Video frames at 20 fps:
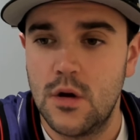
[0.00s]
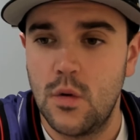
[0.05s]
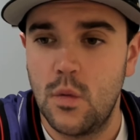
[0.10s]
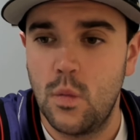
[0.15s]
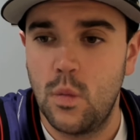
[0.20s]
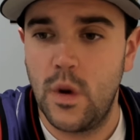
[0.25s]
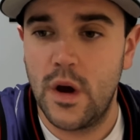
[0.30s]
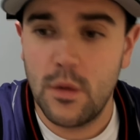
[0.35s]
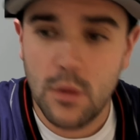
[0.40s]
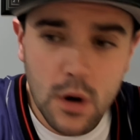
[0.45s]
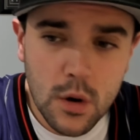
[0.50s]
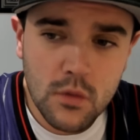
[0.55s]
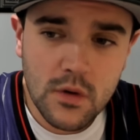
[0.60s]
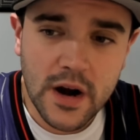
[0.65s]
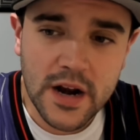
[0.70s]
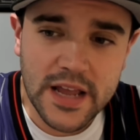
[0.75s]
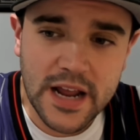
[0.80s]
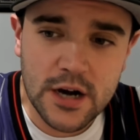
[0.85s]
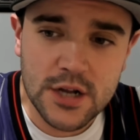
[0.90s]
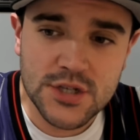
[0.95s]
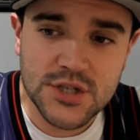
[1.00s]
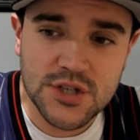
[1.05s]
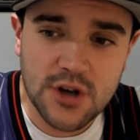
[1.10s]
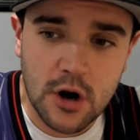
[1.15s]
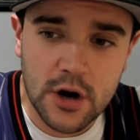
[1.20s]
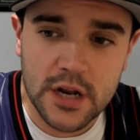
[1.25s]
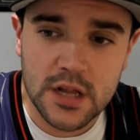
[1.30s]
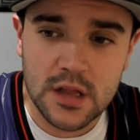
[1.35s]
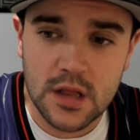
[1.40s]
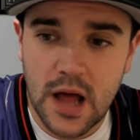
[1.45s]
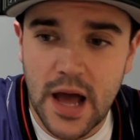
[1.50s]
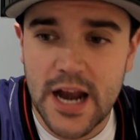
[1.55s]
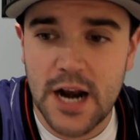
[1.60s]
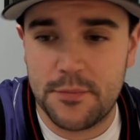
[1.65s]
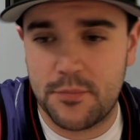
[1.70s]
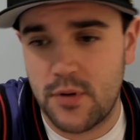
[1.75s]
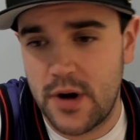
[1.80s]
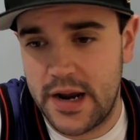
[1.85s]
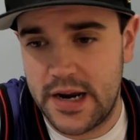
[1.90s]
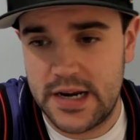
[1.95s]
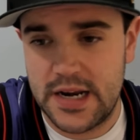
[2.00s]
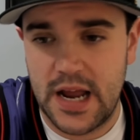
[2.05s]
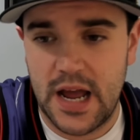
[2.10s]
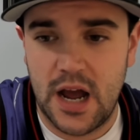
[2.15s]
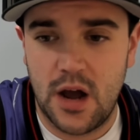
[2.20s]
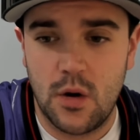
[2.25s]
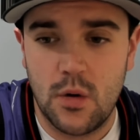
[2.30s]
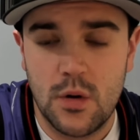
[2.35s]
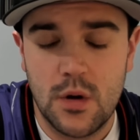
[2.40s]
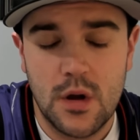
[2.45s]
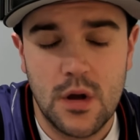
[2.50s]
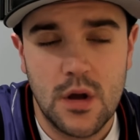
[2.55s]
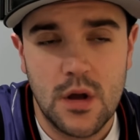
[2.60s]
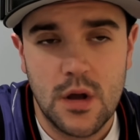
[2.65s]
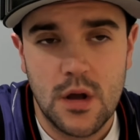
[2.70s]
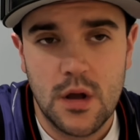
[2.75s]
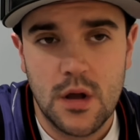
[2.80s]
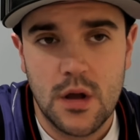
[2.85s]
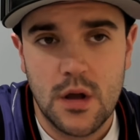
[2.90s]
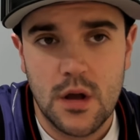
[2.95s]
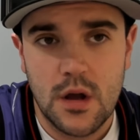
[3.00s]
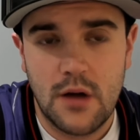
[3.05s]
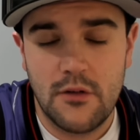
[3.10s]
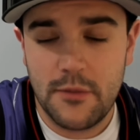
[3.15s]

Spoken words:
When we're running out of starting lineup right now, of